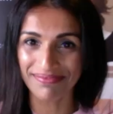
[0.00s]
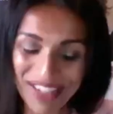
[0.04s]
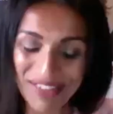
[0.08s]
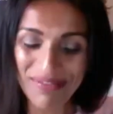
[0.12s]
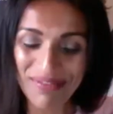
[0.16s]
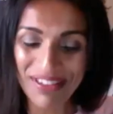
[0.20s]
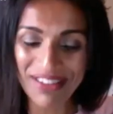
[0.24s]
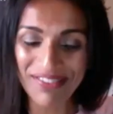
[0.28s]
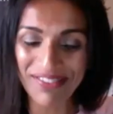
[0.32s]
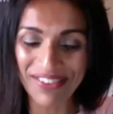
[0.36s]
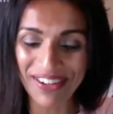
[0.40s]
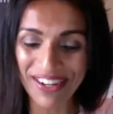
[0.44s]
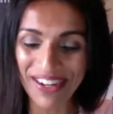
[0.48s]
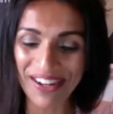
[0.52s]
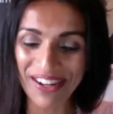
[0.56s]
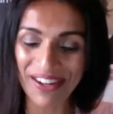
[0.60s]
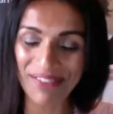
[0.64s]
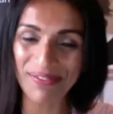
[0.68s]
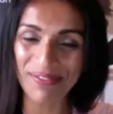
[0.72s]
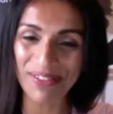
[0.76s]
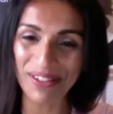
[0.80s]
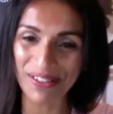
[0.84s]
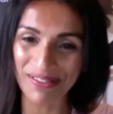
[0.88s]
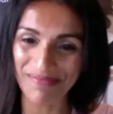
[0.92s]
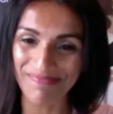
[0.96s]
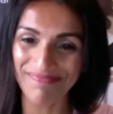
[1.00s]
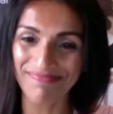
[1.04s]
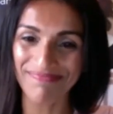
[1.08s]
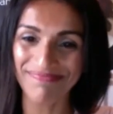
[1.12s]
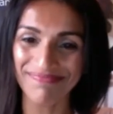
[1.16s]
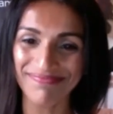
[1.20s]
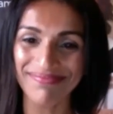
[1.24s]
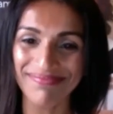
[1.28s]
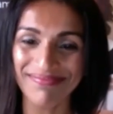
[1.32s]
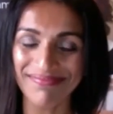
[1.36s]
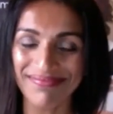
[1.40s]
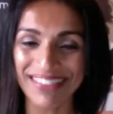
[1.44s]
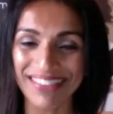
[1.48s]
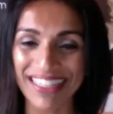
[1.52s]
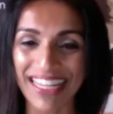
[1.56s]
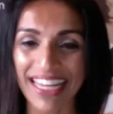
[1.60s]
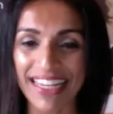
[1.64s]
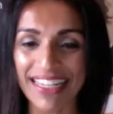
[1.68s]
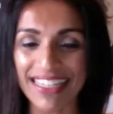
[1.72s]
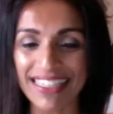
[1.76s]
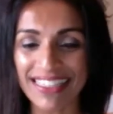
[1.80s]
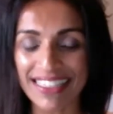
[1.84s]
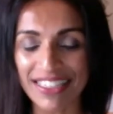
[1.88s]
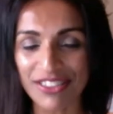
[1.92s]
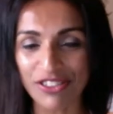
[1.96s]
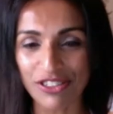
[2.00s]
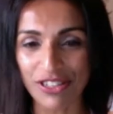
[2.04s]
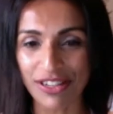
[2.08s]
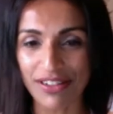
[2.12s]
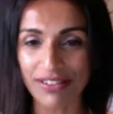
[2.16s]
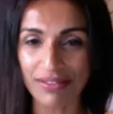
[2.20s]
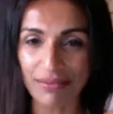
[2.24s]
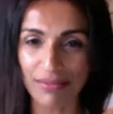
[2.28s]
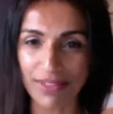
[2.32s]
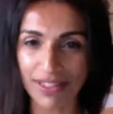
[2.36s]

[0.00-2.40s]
You'll be very humble. Ladies and gentlemen.